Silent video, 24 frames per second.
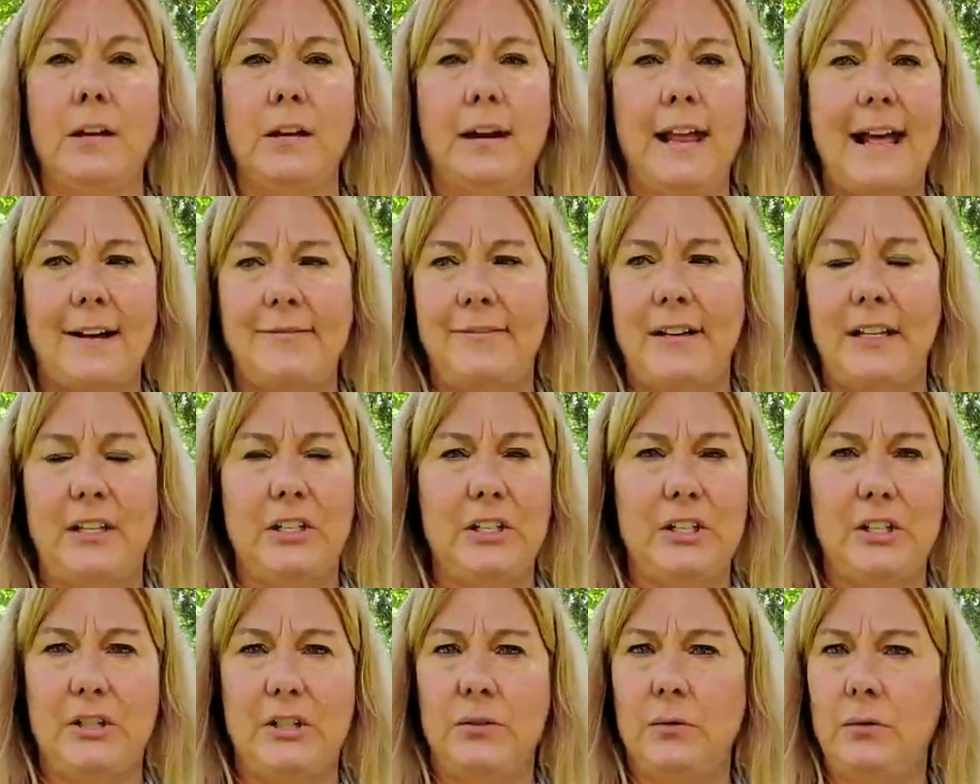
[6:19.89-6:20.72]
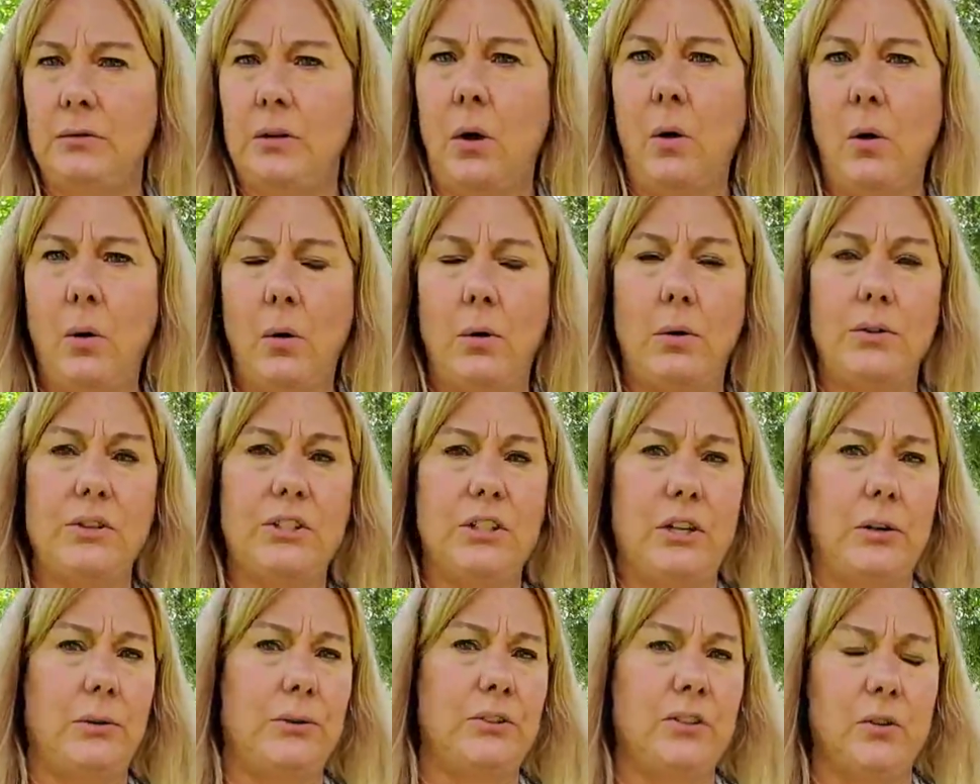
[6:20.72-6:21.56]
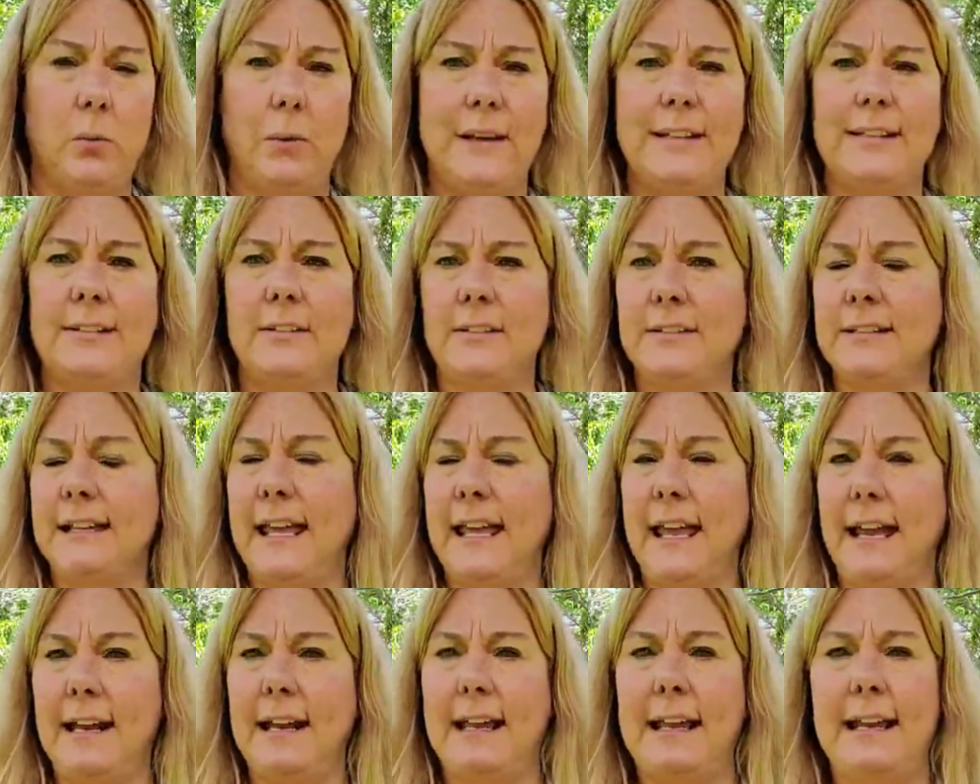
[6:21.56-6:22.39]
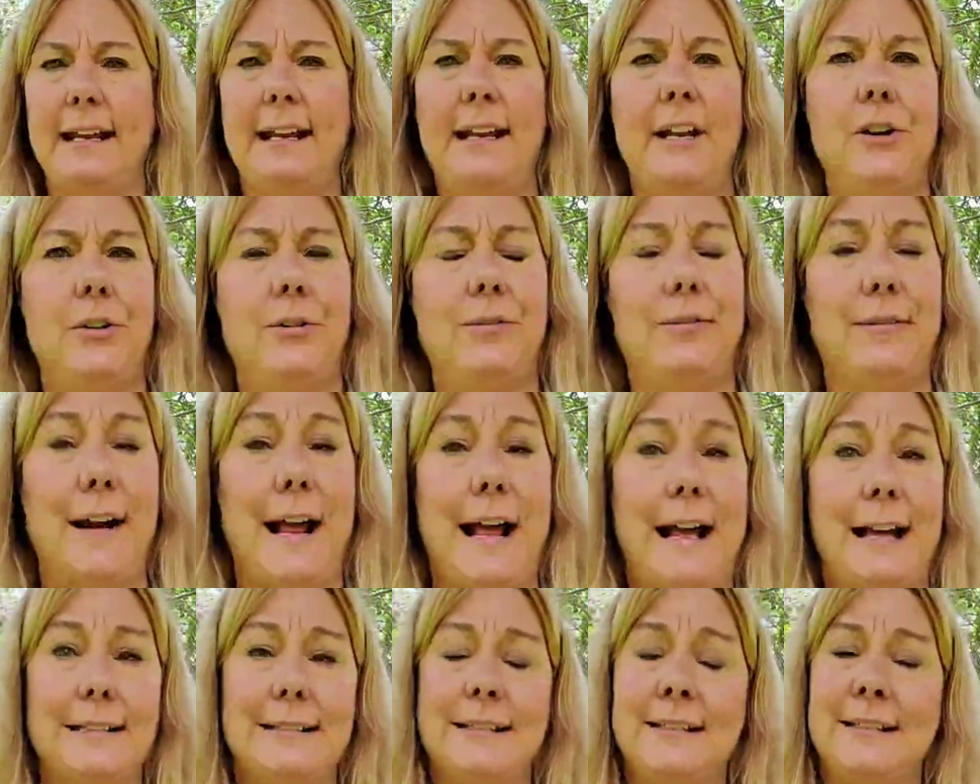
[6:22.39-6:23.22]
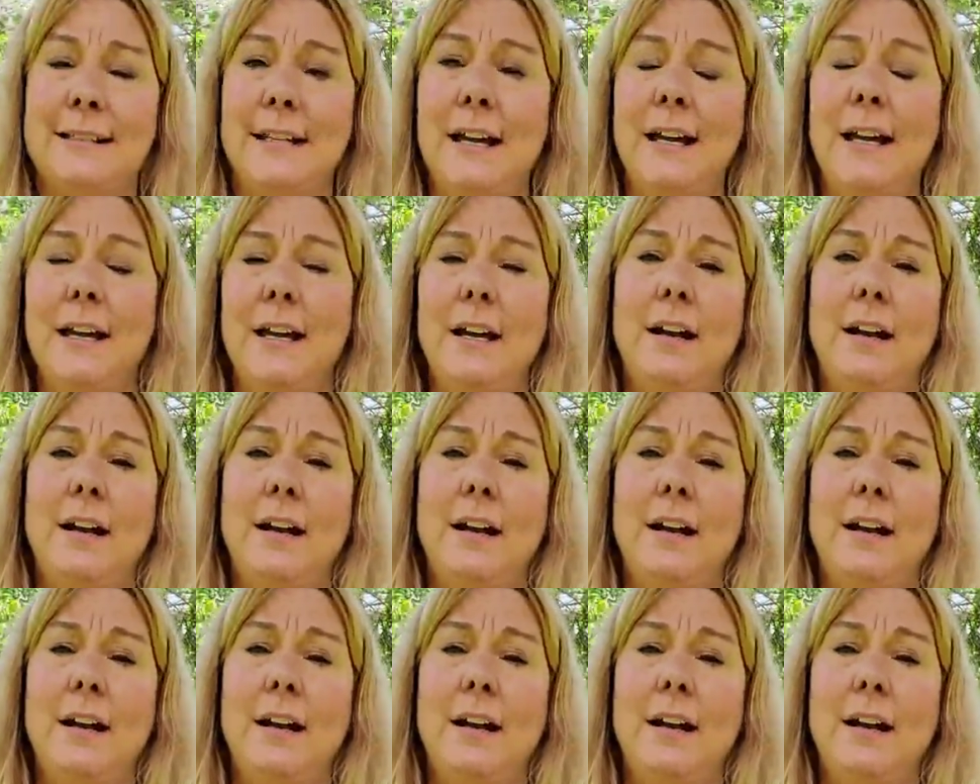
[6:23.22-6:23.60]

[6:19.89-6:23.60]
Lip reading: 1/2-inch holes, so weasels can't get in, or rats.